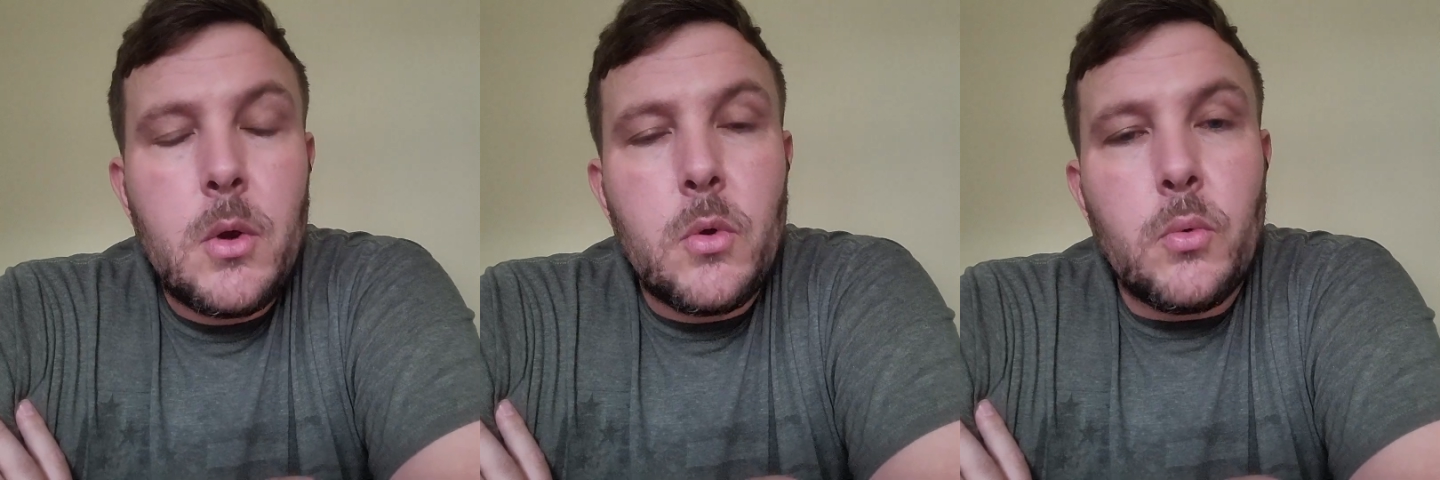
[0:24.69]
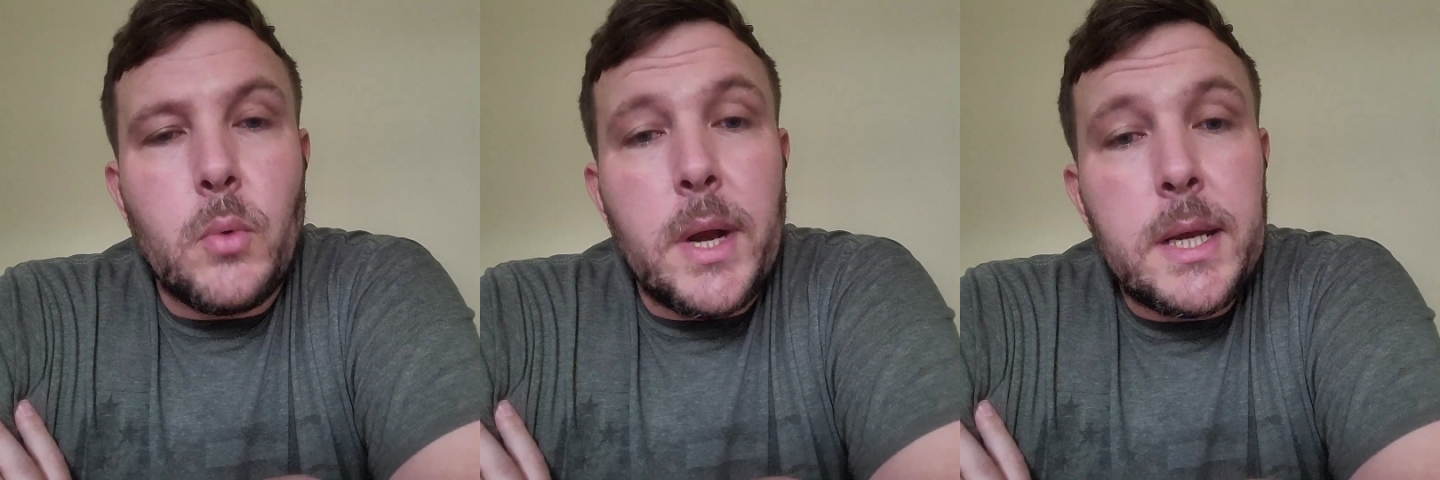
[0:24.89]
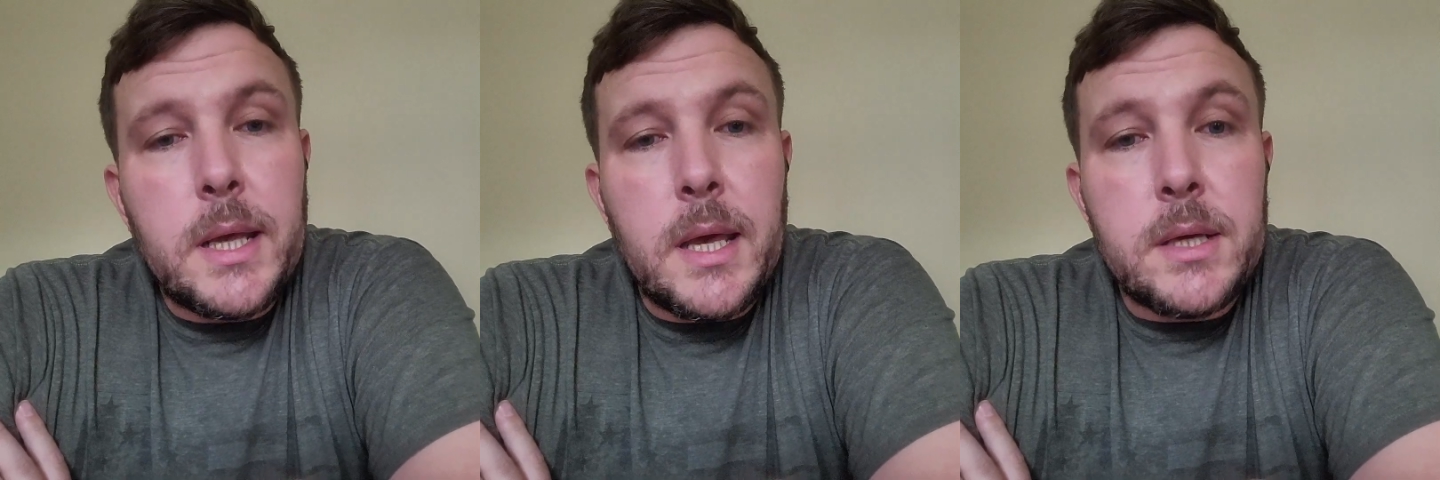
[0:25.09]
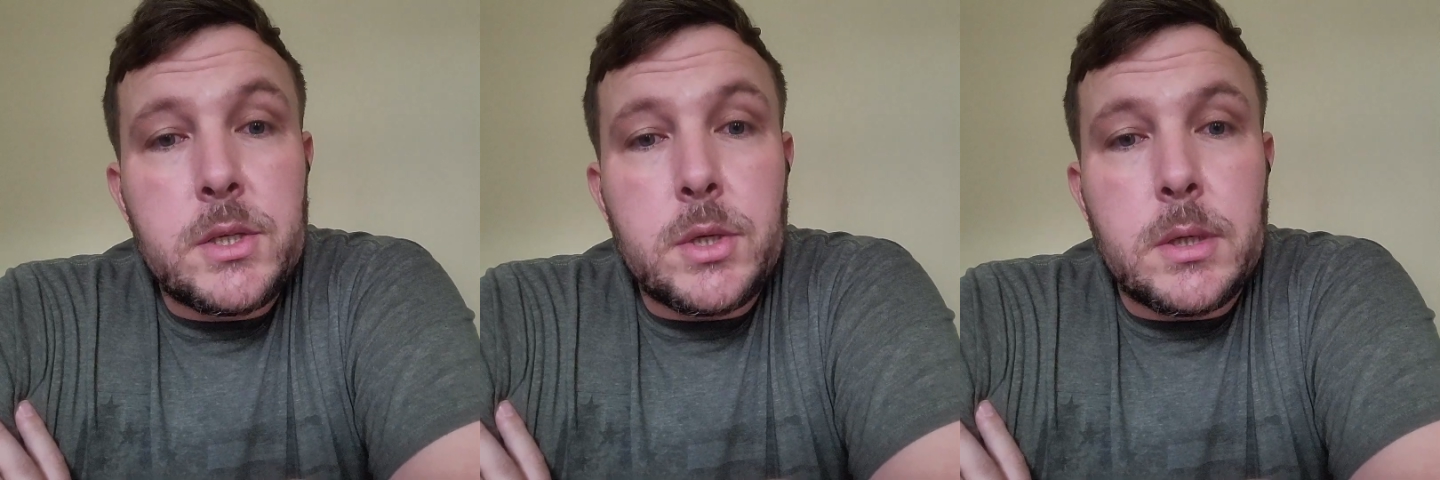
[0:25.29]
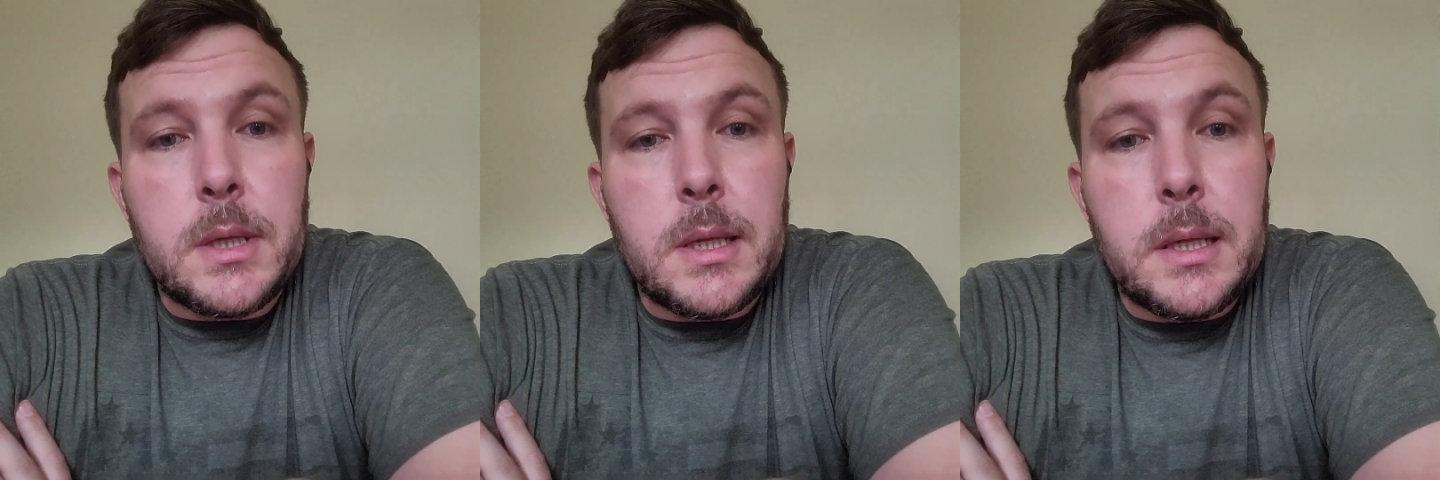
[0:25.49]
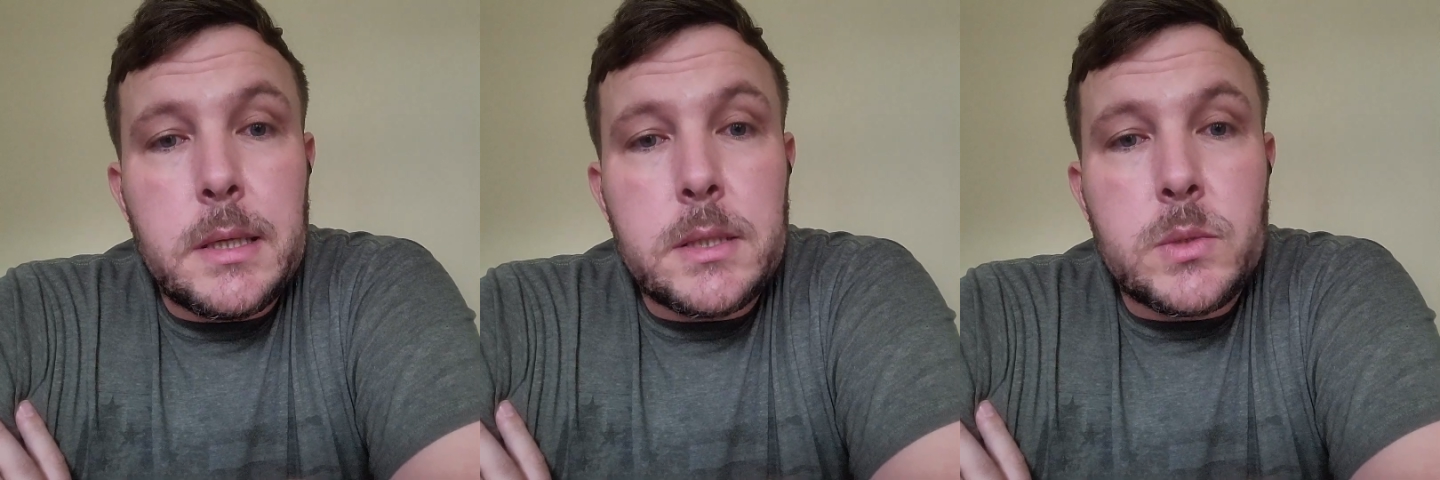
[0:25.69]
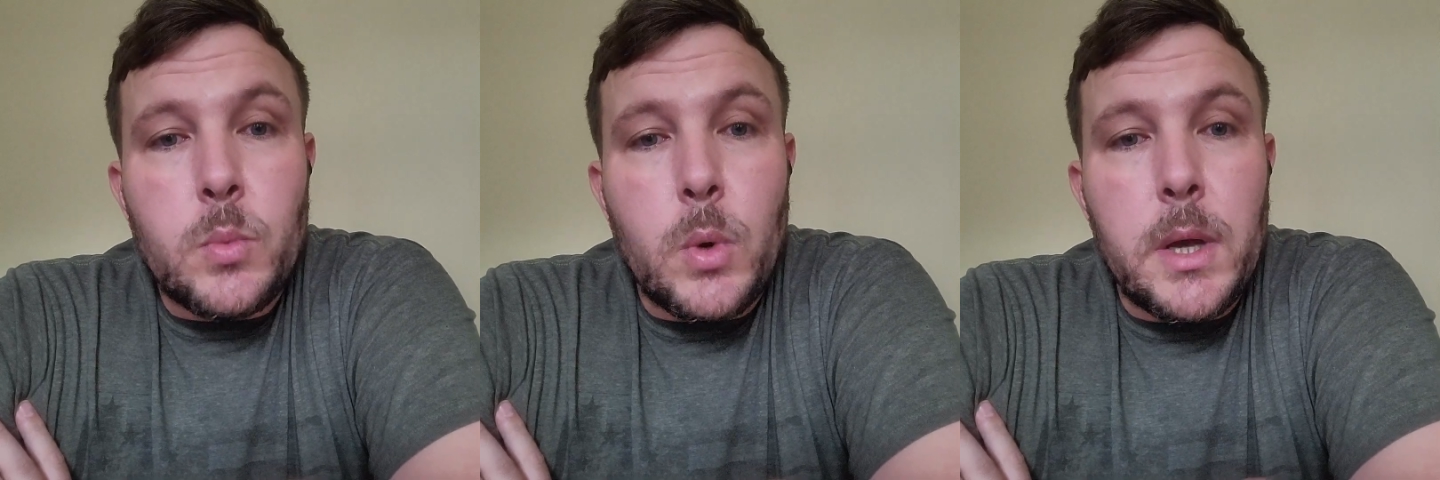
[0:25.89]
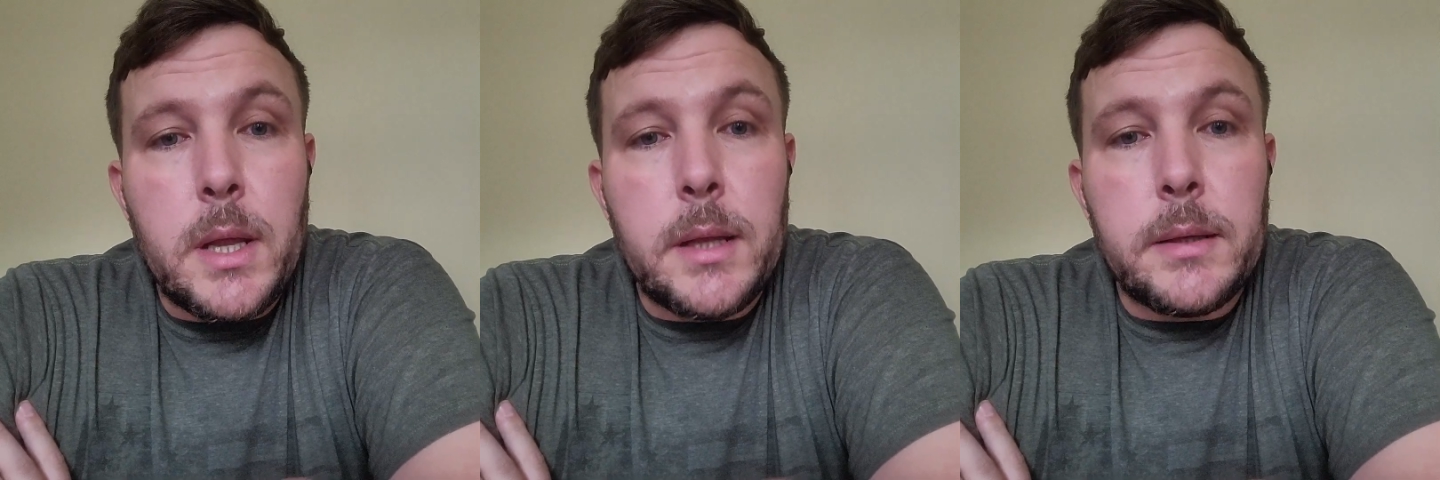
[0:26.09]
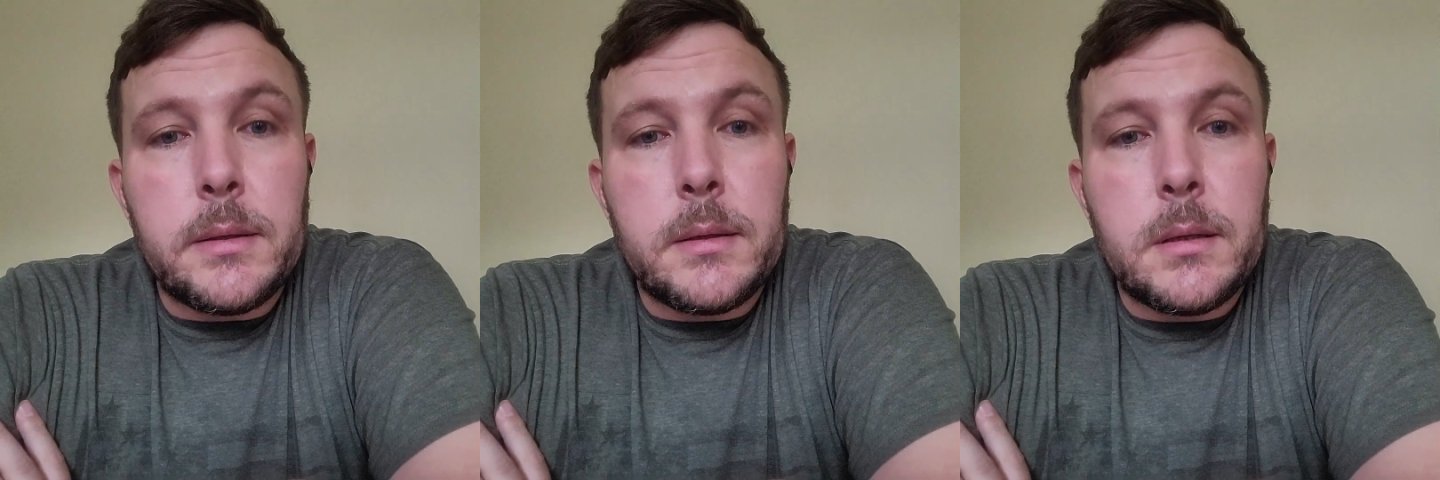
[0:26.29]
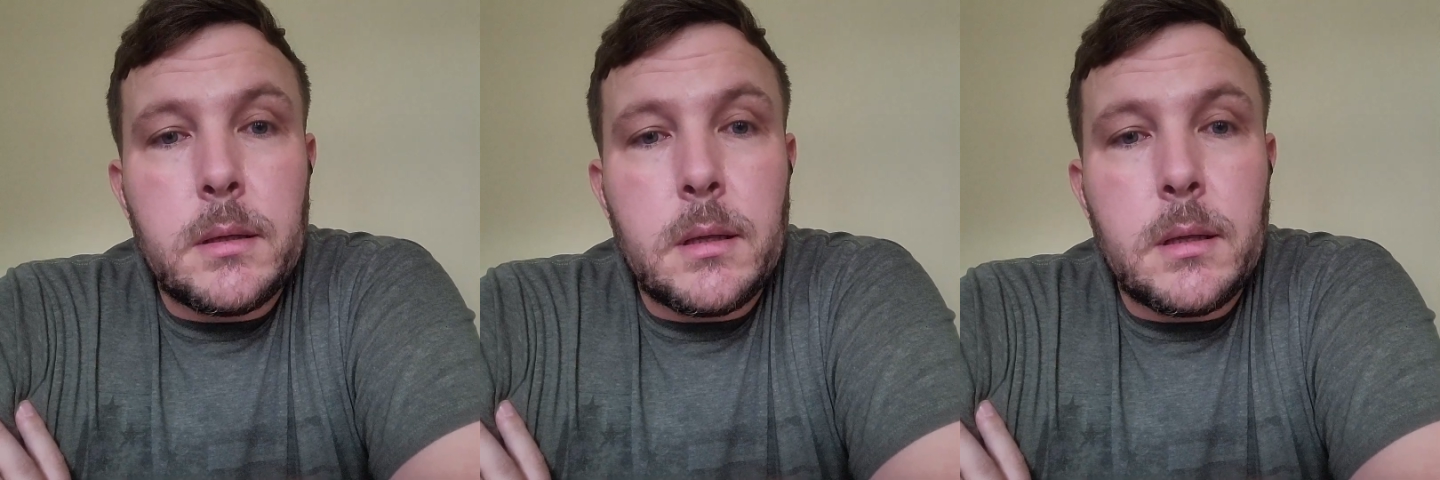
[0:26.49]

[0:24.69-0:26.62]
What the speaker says: Radiation is when